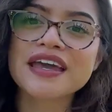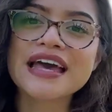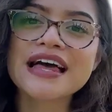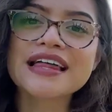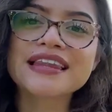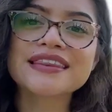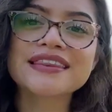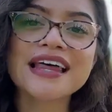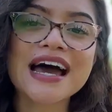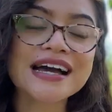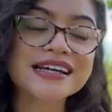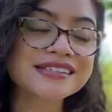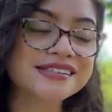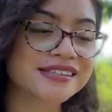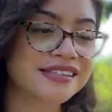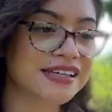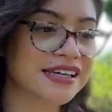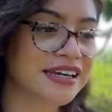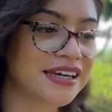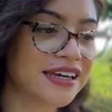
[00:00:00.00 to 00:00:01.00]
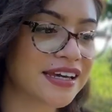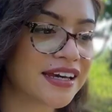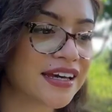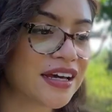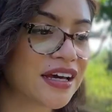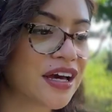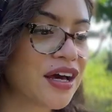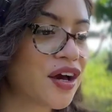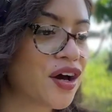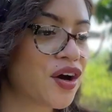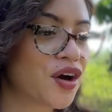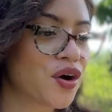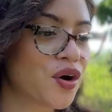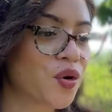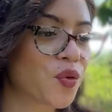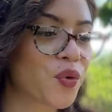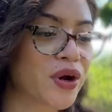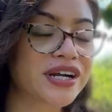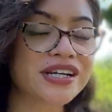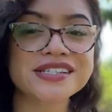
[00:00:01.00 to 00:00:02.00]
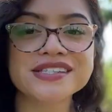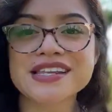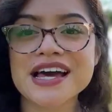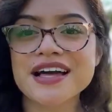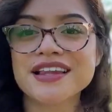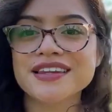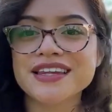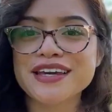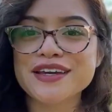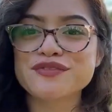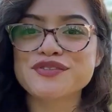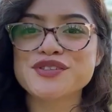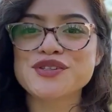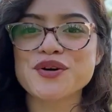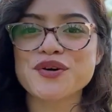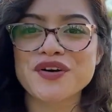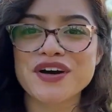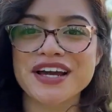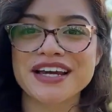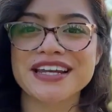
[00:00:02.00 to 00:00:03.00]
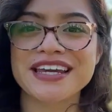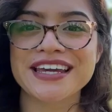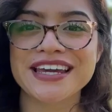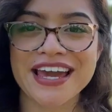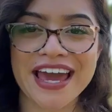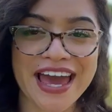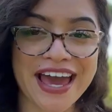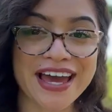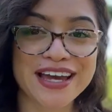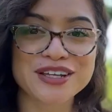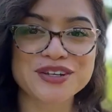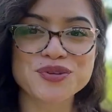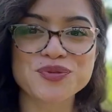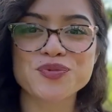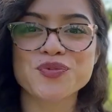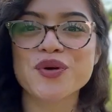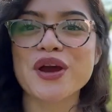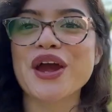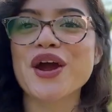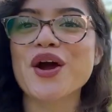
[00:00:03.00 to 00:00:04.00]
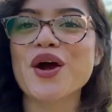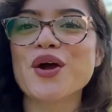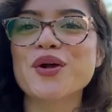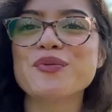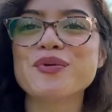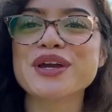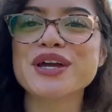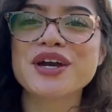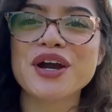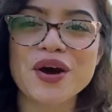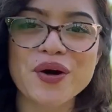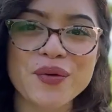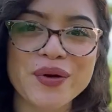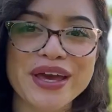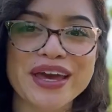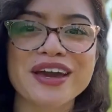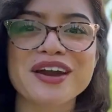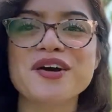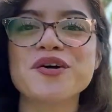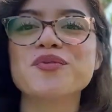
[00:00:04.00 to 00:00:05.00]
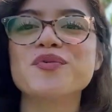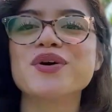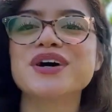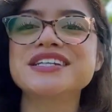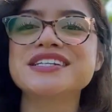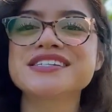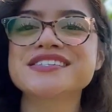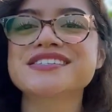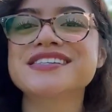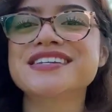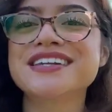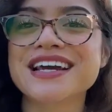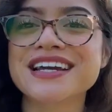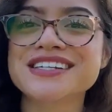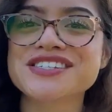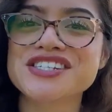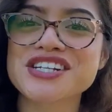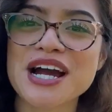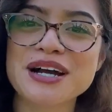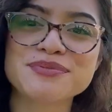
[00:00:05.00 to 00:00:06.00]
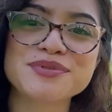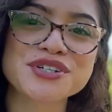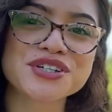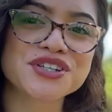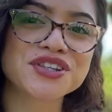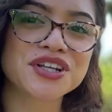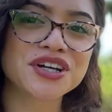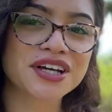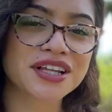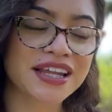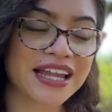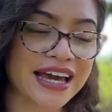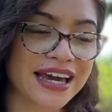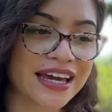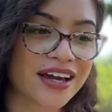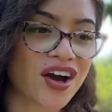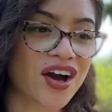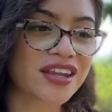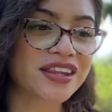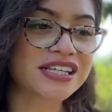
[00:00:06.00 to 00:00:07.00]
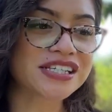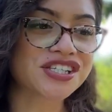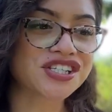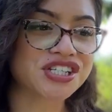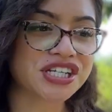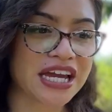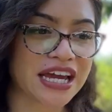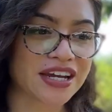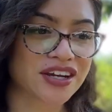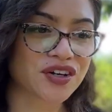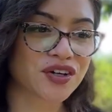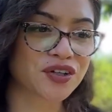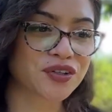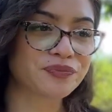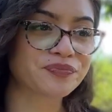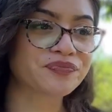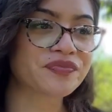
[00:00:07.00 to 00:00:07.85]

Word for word: lastly, where does that leave Soul Honey, and where are we going? What does the next chapter look like on this channel?